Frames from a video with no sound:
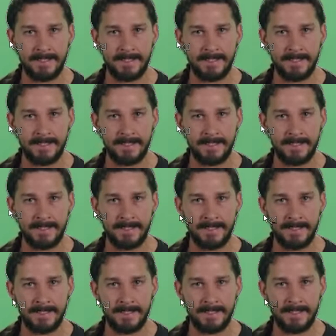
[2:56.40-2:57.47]

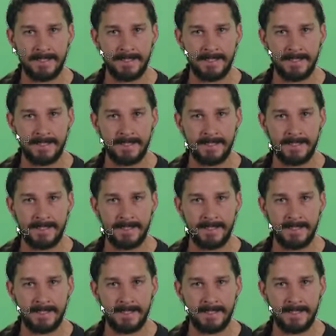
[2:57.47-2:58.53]

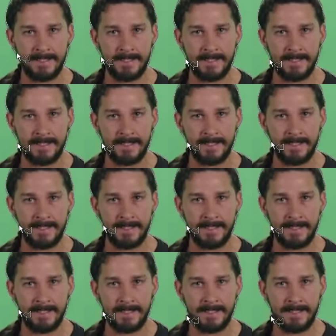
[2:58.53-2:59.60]

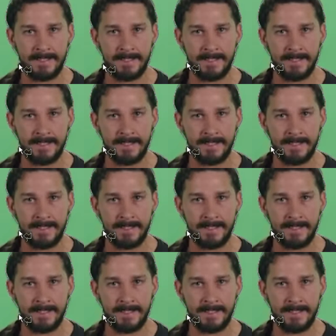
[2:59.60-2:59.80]
(silence)